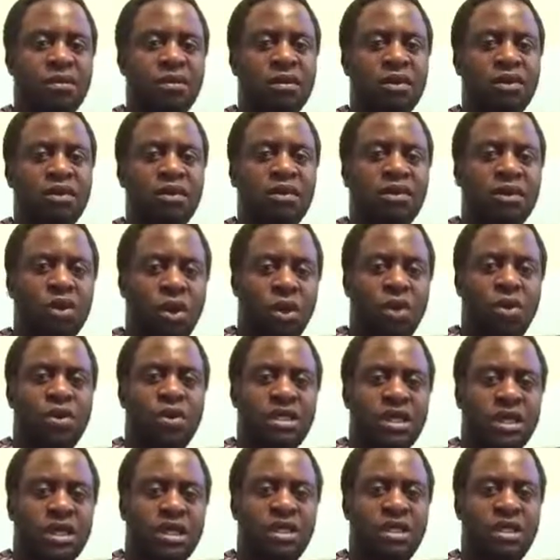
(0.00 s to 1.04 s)
though
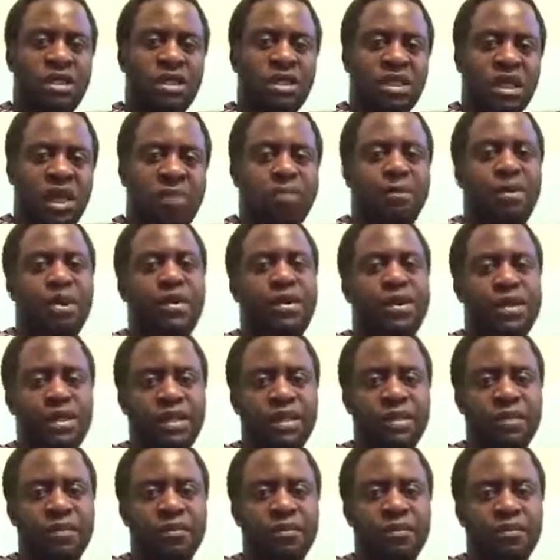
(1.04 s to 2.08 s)
this is a priority.
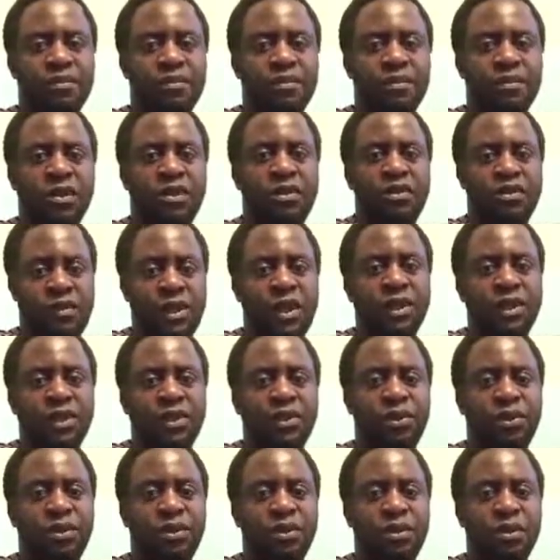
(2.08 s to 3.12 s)
Thank
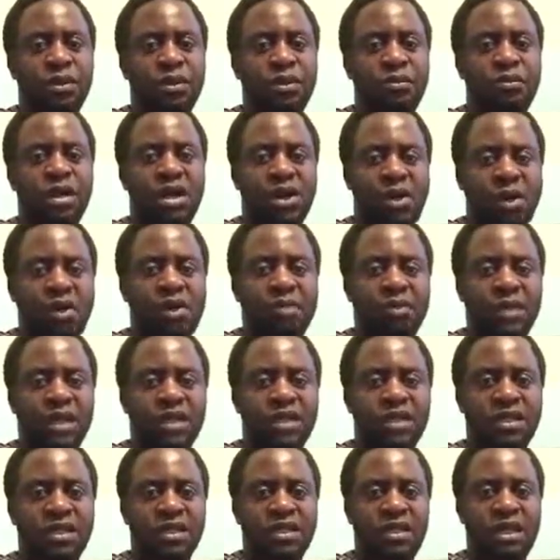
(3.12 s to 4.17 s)
you. May God
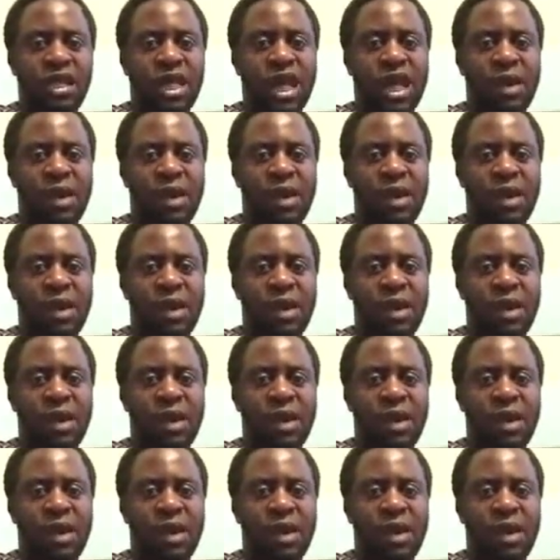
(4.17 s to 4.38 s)
bless our